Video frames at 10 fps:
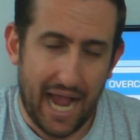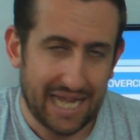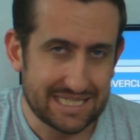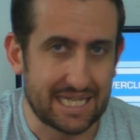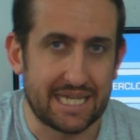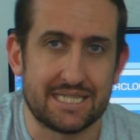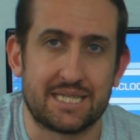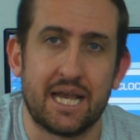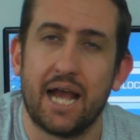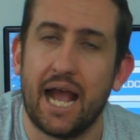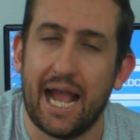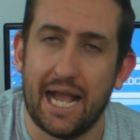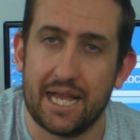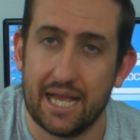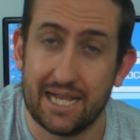As it is,
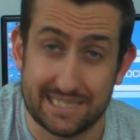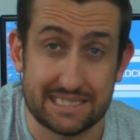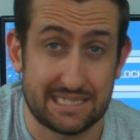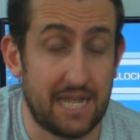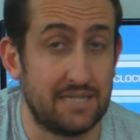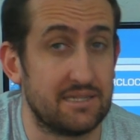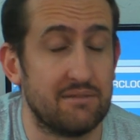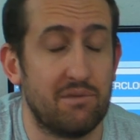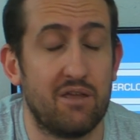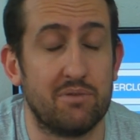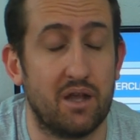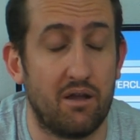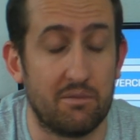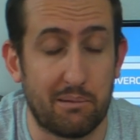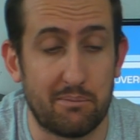as it stands at the moment,
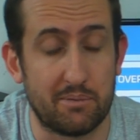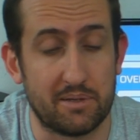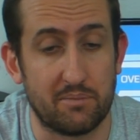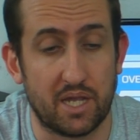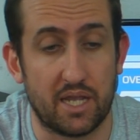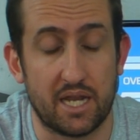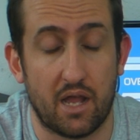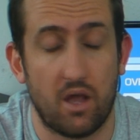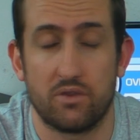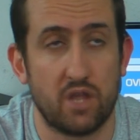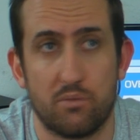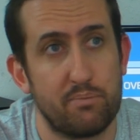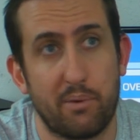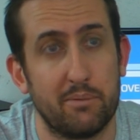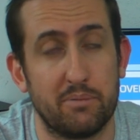I probably, you know, no,
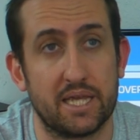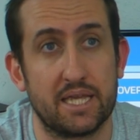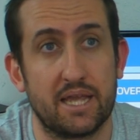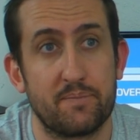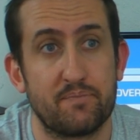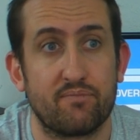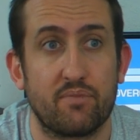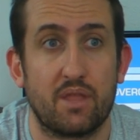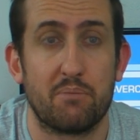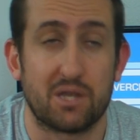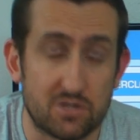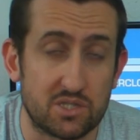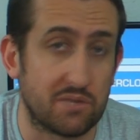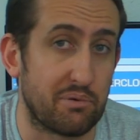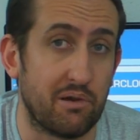probably, because
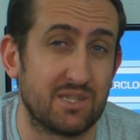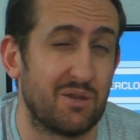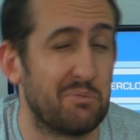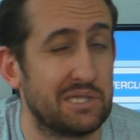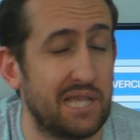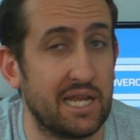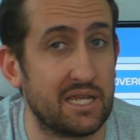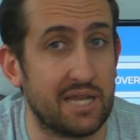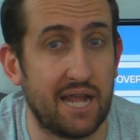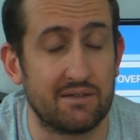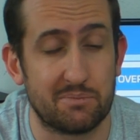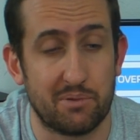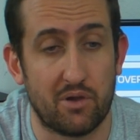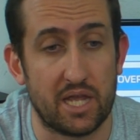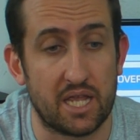of the price, I'd be telling you now to
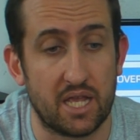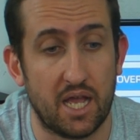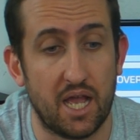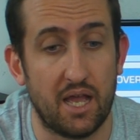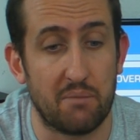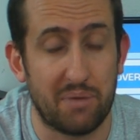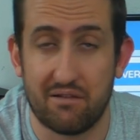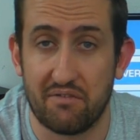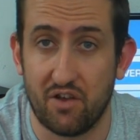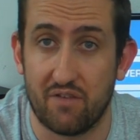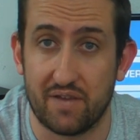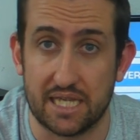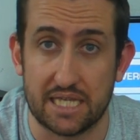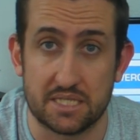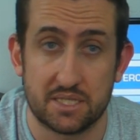buy a pair of
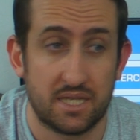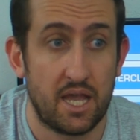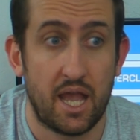580s